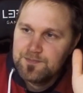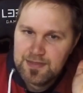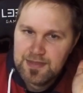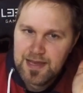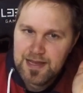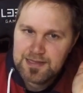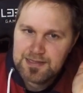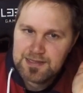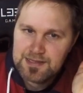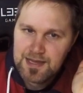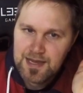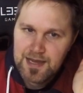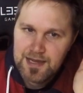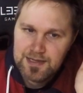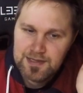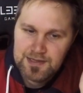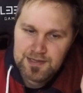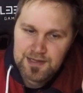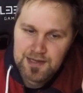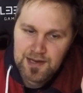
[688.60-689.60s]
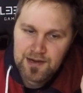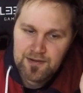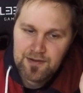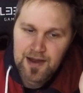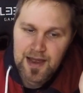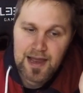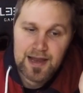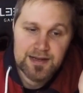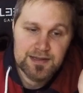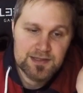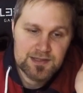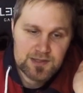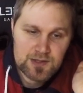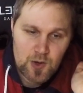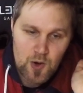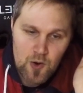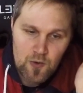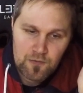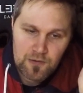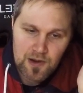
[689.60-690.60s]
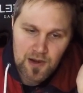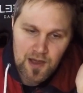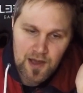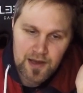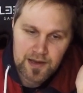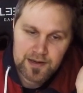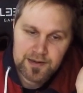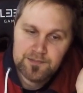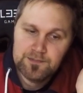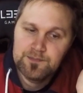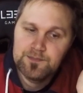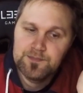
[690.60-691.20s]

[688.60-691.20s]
that's A tier, and Scoviline,